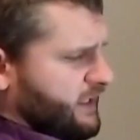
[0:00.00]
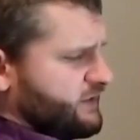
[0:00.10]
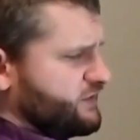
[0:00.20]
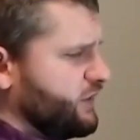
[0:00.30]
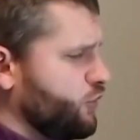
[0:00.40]

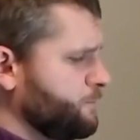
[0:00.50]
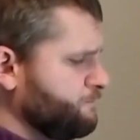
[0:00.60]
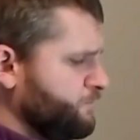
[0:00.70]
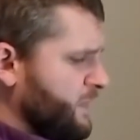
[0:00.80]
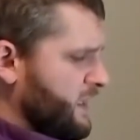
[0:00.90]
So
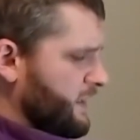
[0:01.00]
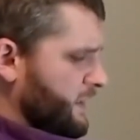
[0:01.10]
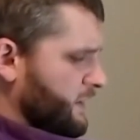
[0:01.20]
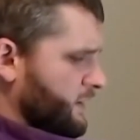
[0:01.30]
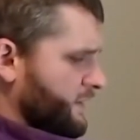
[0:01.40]

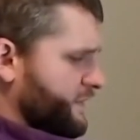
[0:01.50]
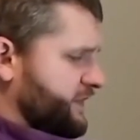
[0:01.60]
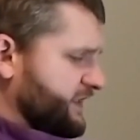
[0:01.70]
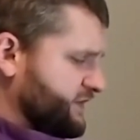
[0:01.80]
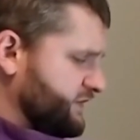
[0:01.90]

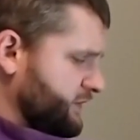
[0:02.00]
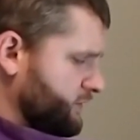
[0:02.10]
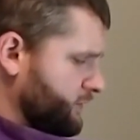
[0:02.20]
this